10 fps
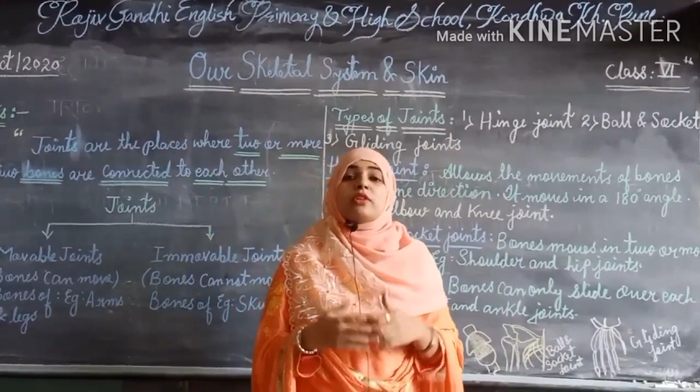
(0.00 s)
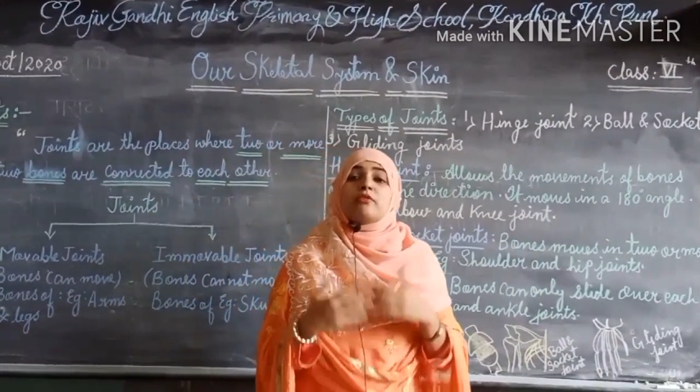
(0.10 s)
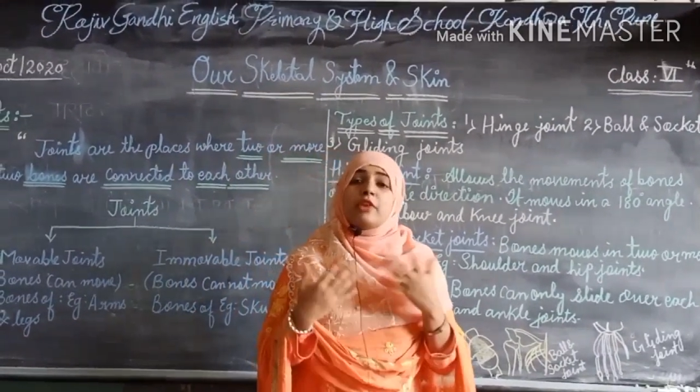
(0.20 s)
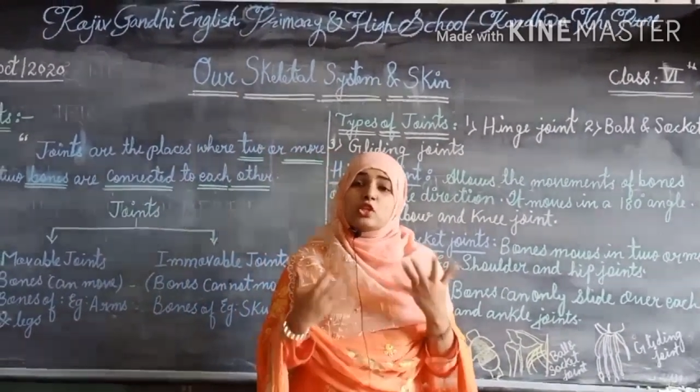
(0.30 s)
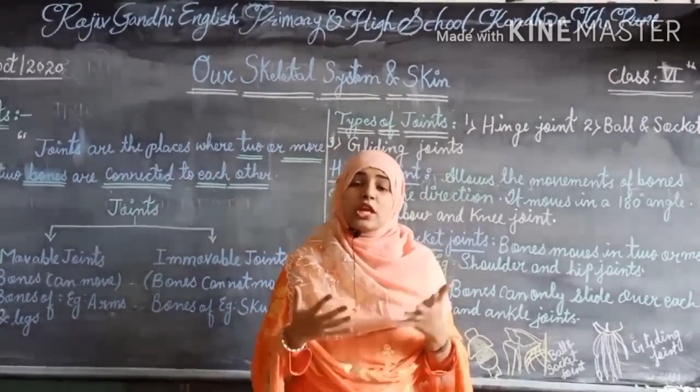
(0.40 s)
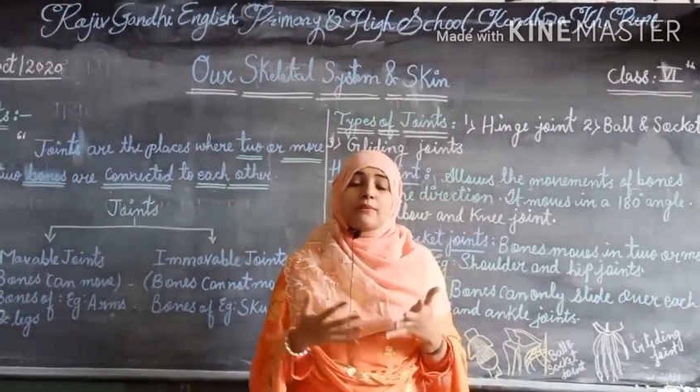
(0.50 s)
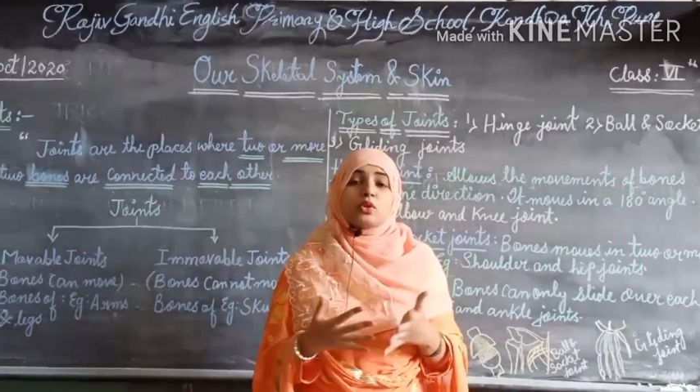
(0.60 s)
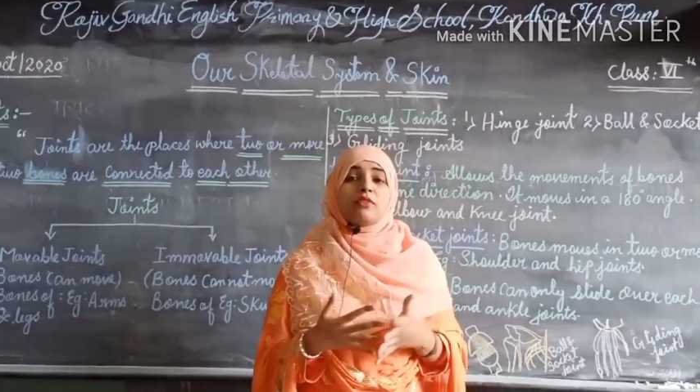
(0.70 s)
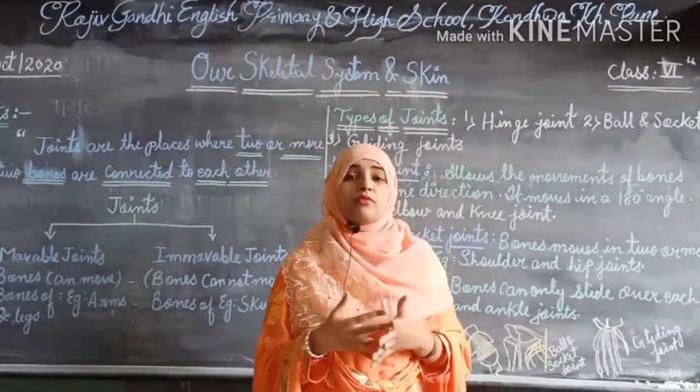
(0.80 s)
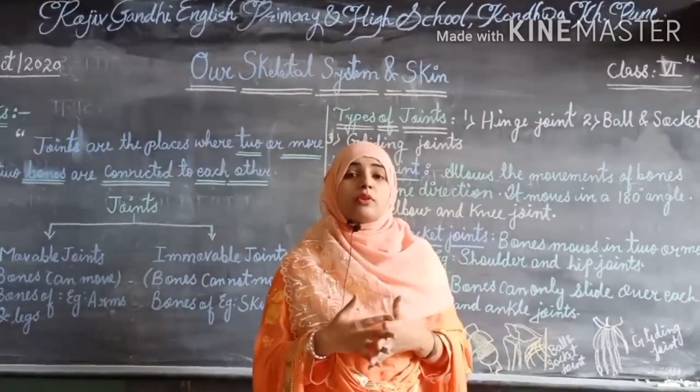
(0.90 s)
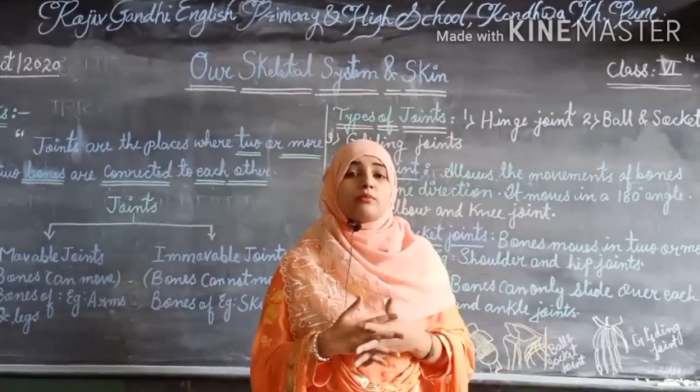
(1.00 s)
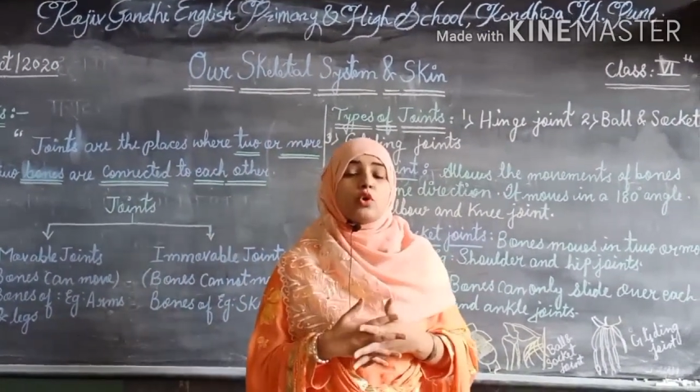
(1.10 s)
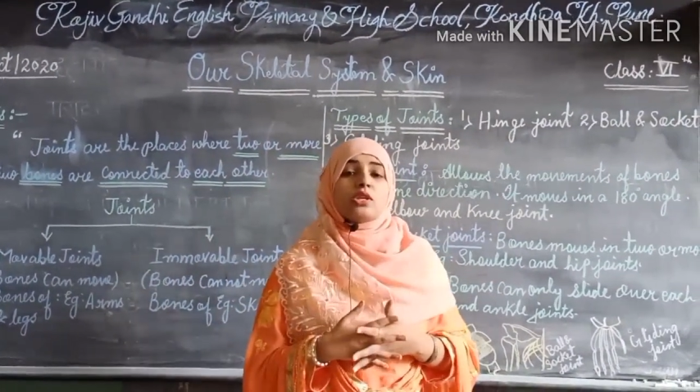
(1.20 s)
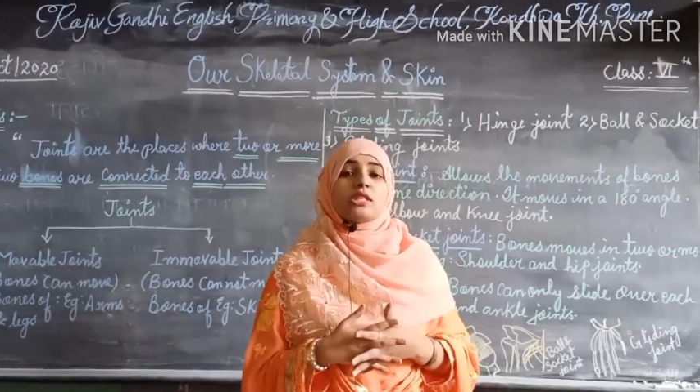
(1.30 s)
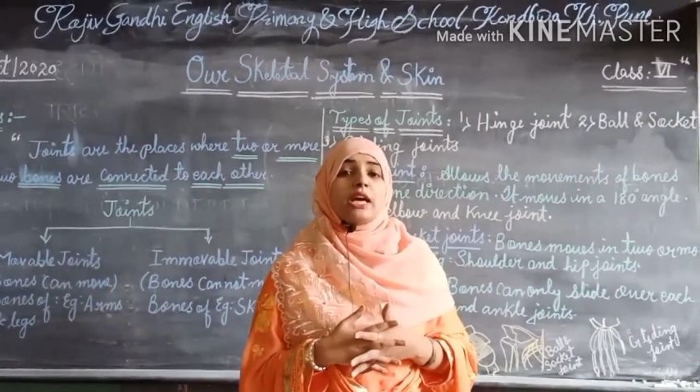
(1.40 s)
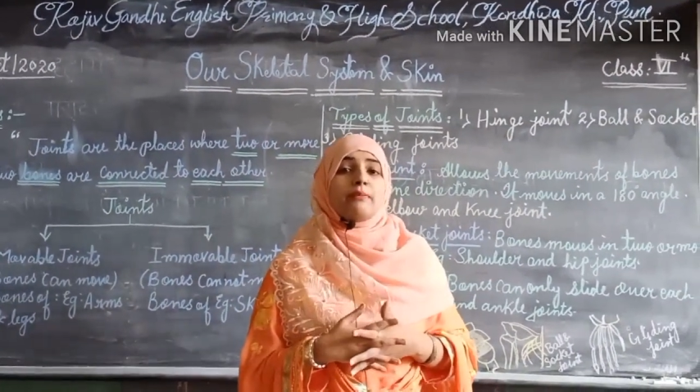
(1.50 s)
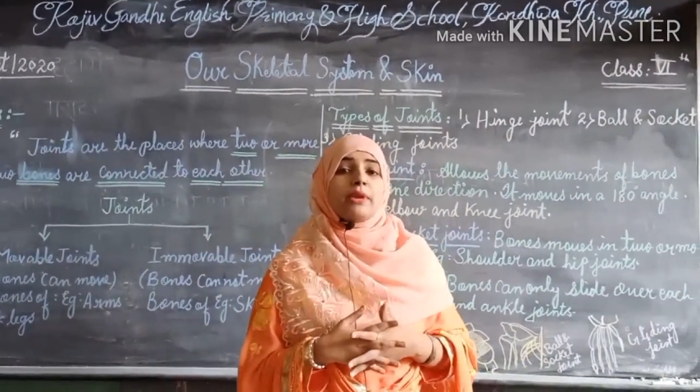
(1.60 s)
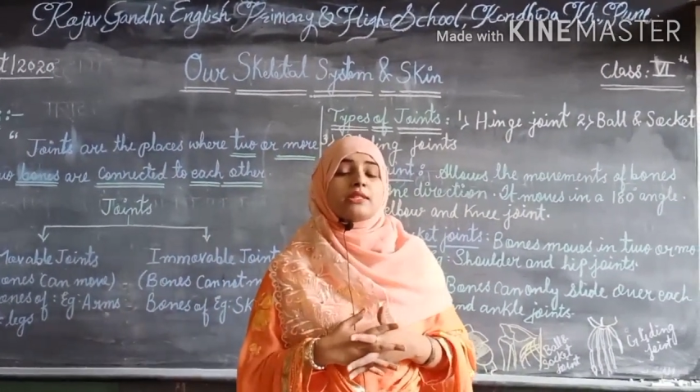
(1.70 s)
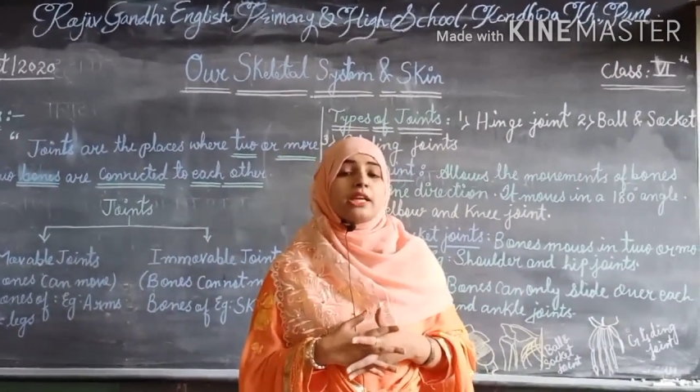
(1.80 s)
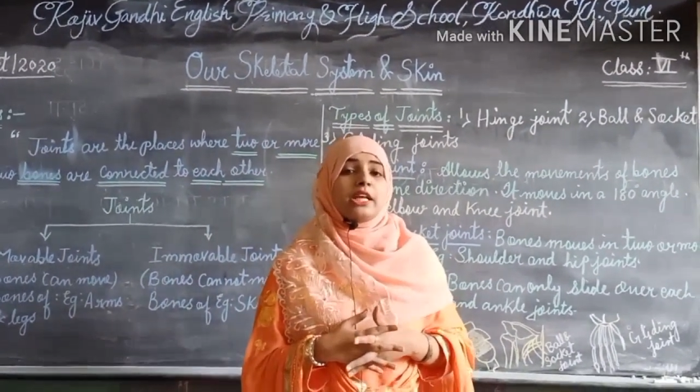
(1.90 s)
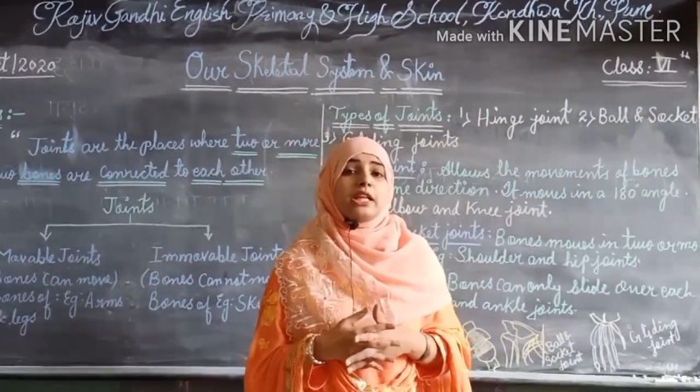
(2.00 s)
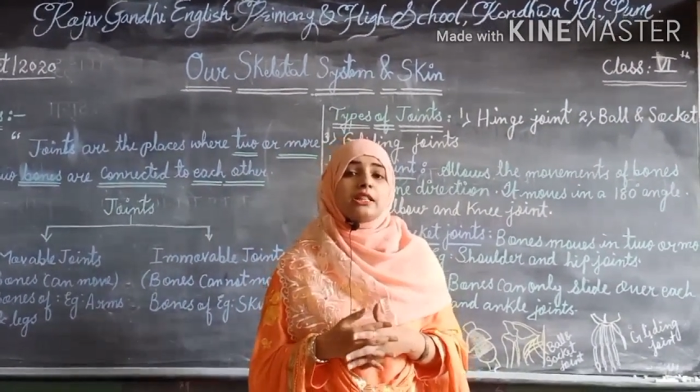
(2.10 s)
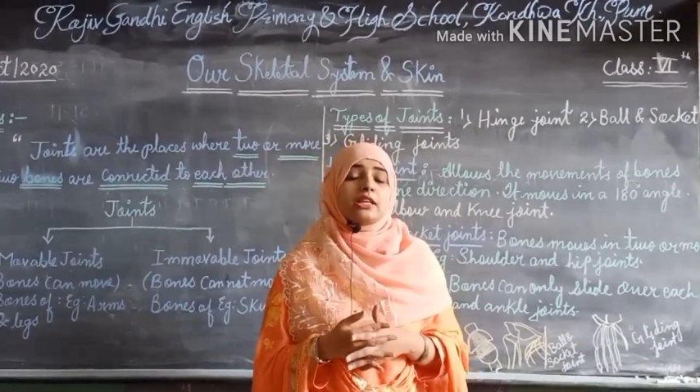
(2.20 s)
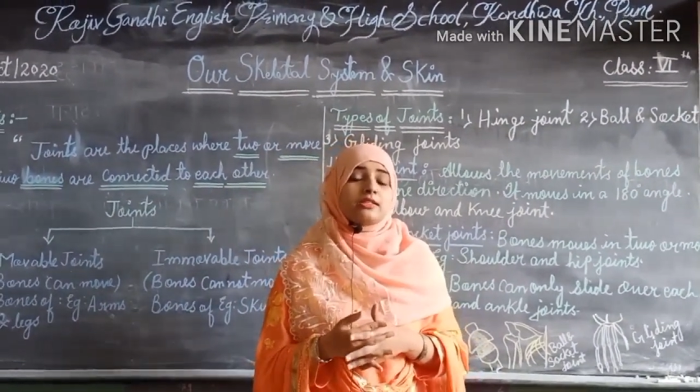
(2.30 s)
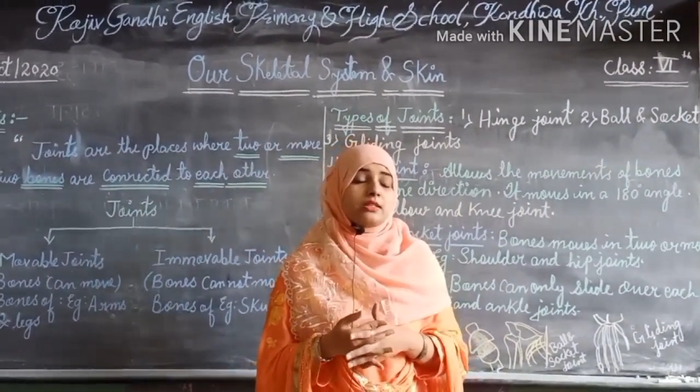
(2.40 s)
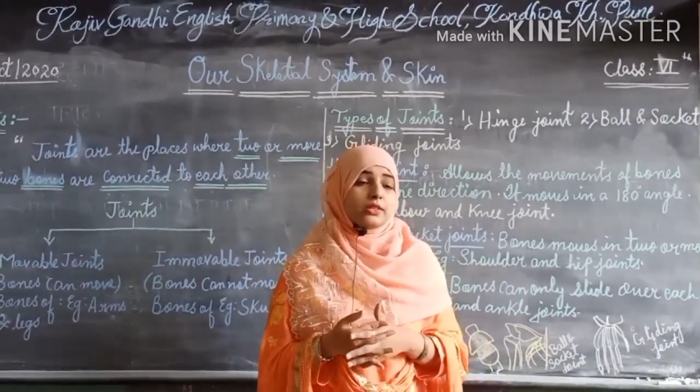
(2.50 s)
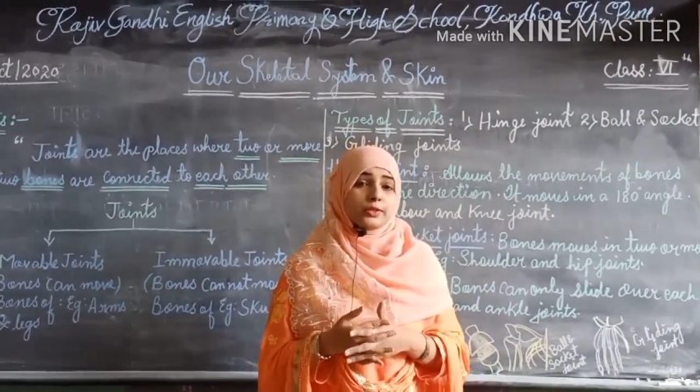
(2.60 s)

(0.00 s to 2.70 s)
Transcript: Which types of bones are present in this